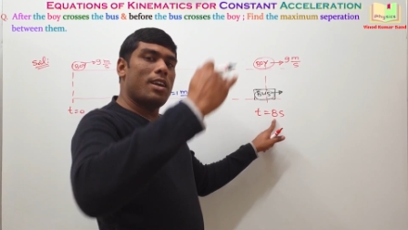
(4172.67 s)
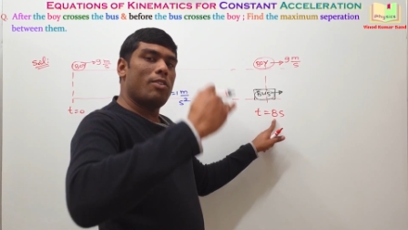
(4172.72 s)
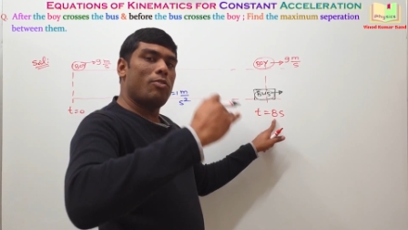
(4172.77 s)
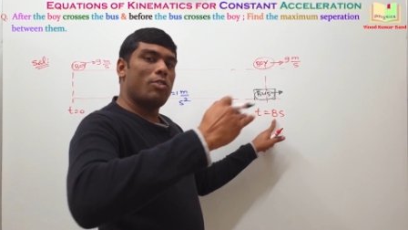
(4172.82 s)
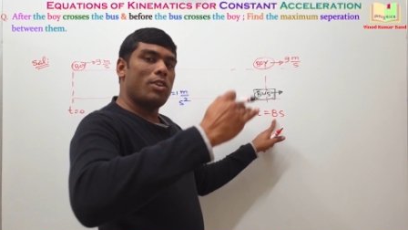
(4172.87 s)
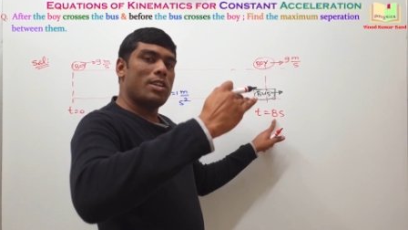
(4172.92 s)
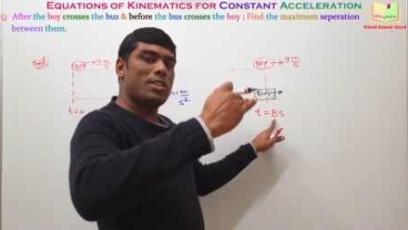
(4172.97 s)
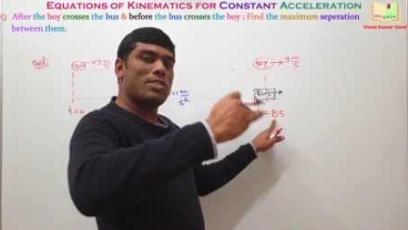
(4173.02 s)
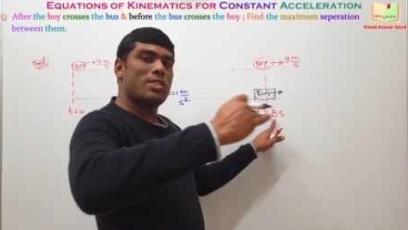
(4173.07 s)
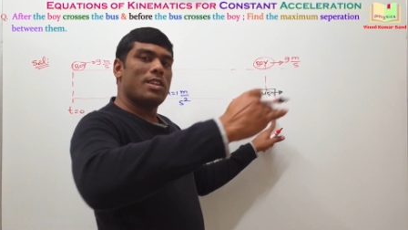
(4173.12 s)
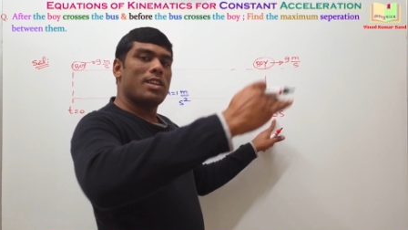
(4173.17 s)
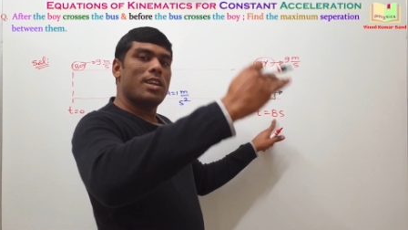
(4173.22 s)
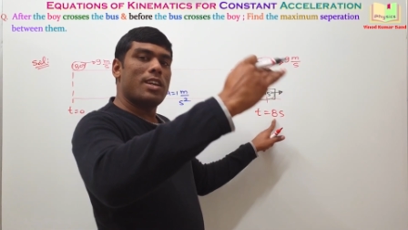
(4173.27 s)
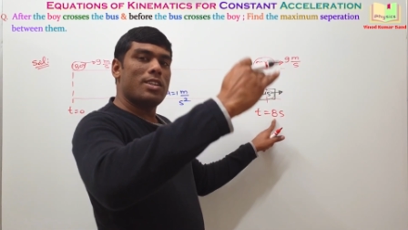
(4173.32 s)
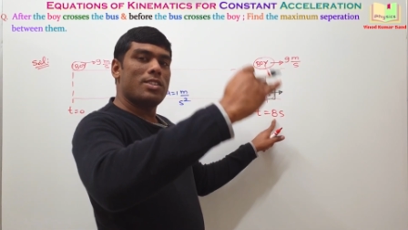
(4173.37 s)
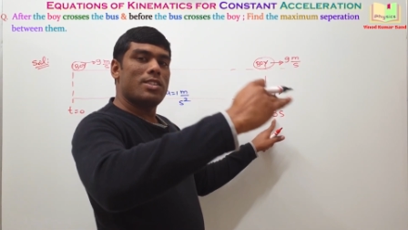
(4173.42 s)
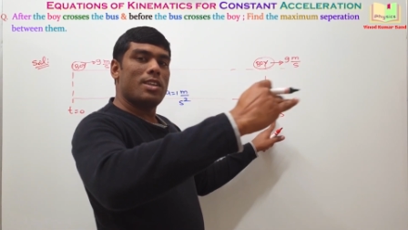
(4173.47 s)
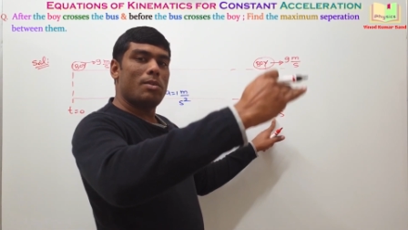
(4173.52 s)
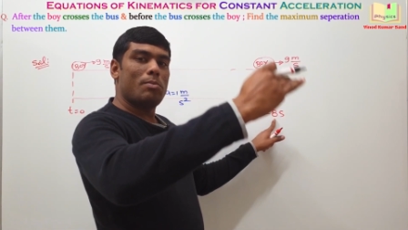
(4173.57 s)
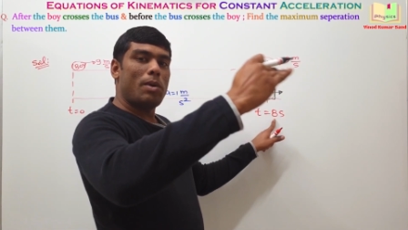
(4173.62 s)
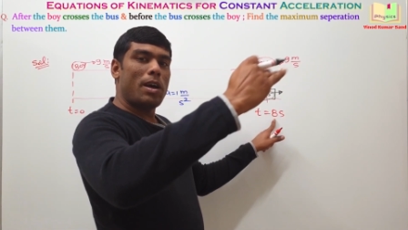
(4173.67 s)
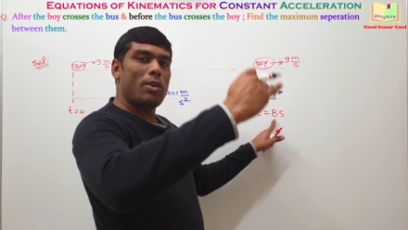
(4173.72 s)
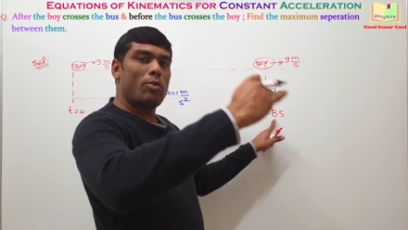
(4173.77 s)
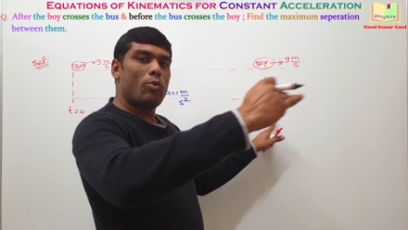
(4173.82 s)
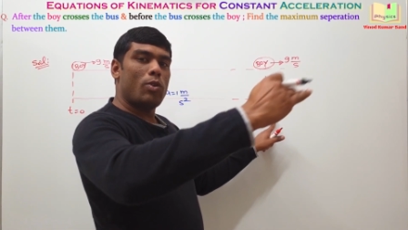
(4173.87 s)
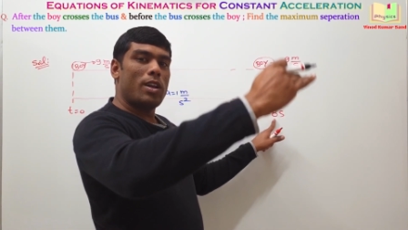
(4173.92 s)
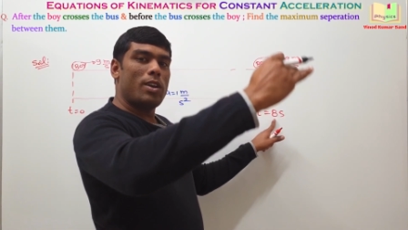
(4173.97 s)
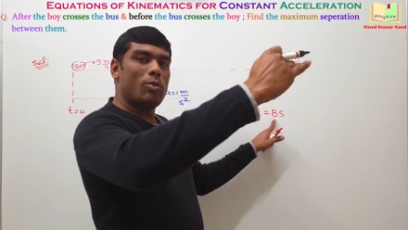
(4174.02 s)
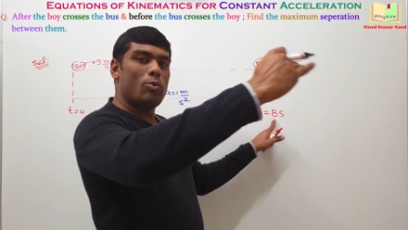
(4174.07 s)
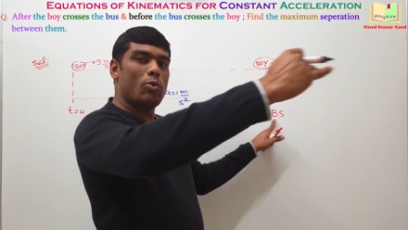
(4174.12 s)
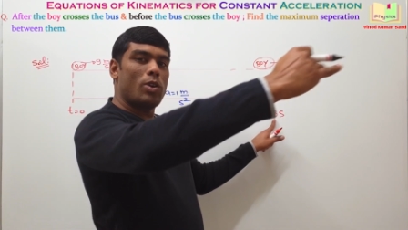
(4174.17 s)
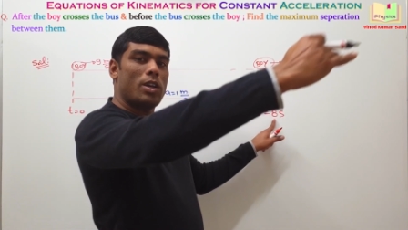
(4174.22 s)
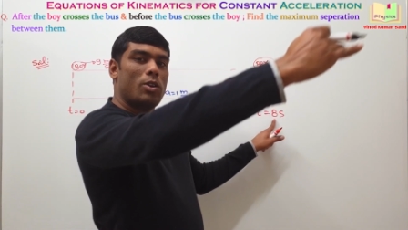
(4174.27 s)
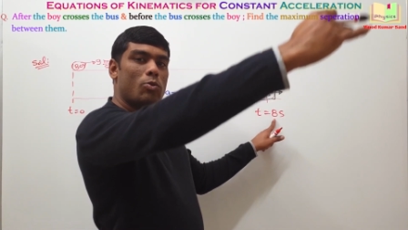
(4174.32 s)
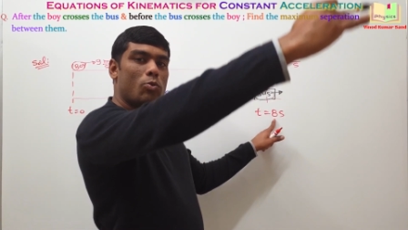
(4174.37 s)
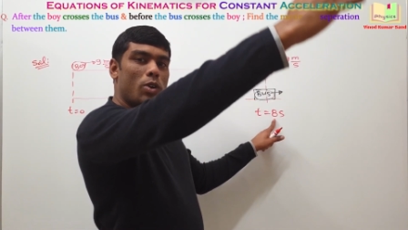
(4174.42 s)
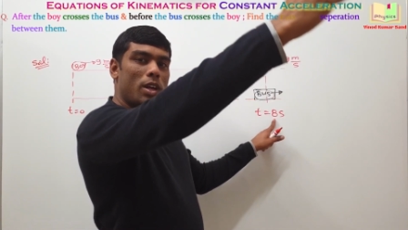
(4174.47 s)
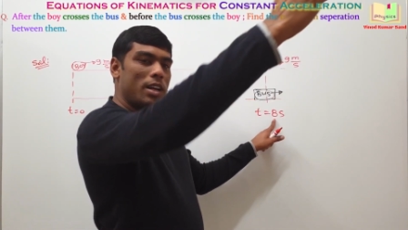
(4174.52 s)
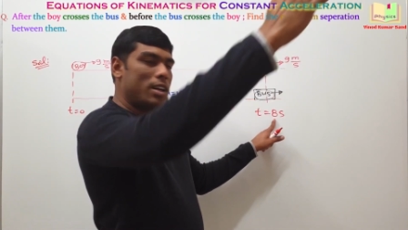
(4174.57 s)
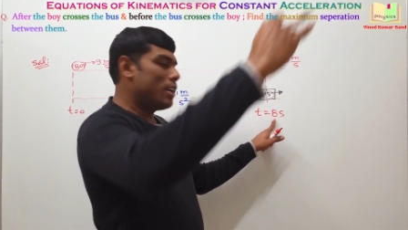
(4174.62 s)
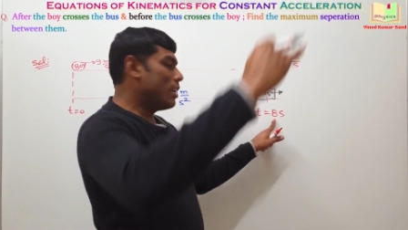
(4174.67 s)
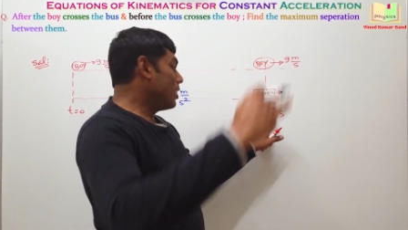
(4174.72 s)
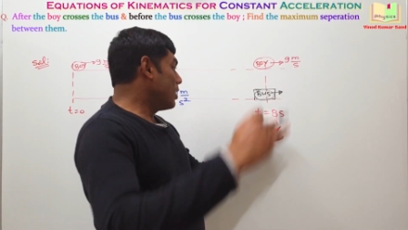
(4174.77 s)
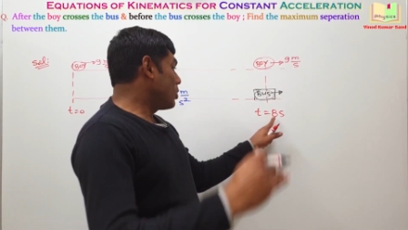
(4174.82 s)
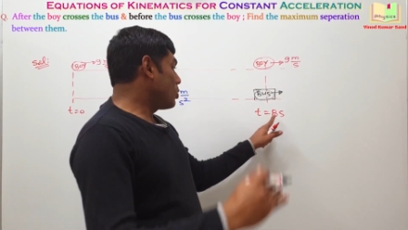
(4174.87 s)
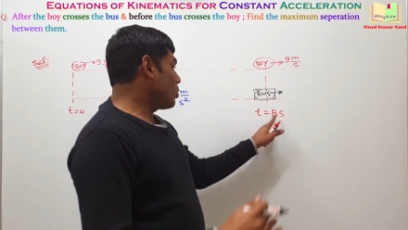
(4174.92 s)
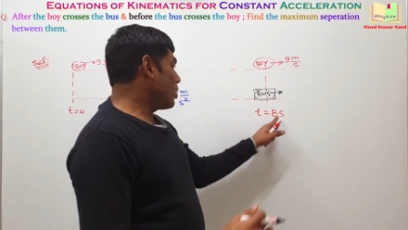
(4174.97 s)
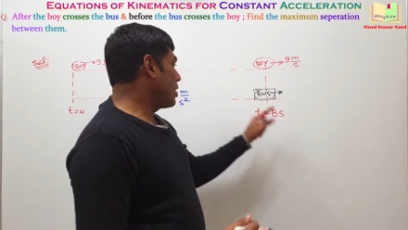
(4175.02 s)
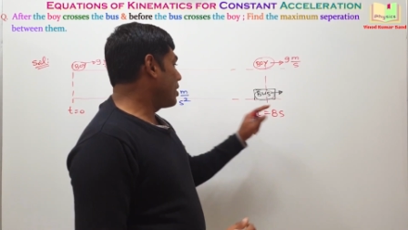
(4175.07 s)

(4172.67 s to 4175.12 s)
if it is increasing by 1, 1, 1, so